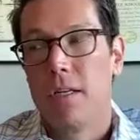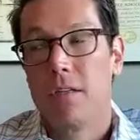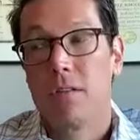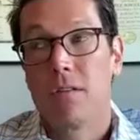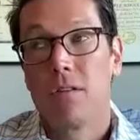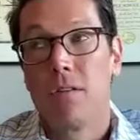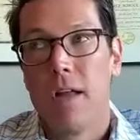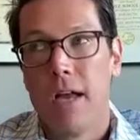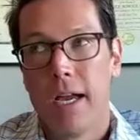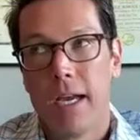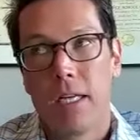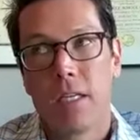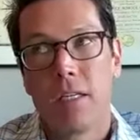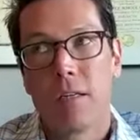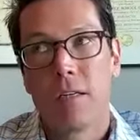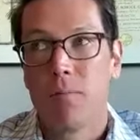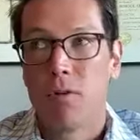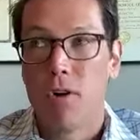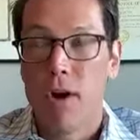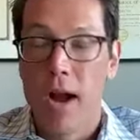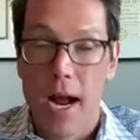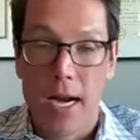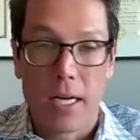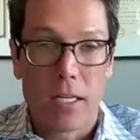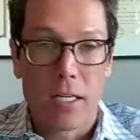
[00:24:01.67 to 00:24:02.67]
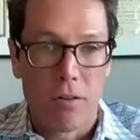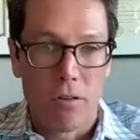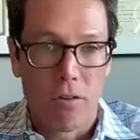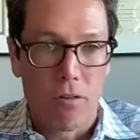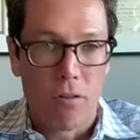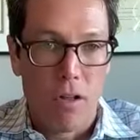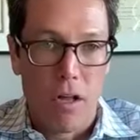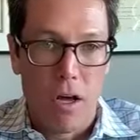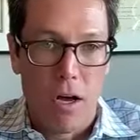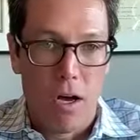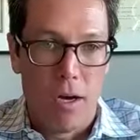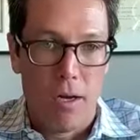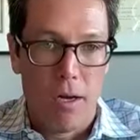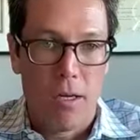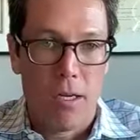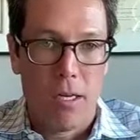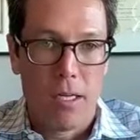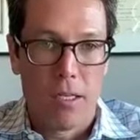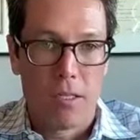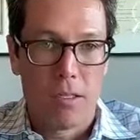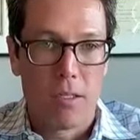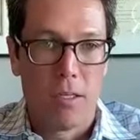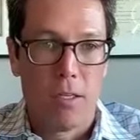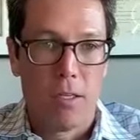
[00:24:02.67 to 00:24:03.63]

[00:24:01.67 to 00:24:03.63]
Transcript: it's like to practice law. It's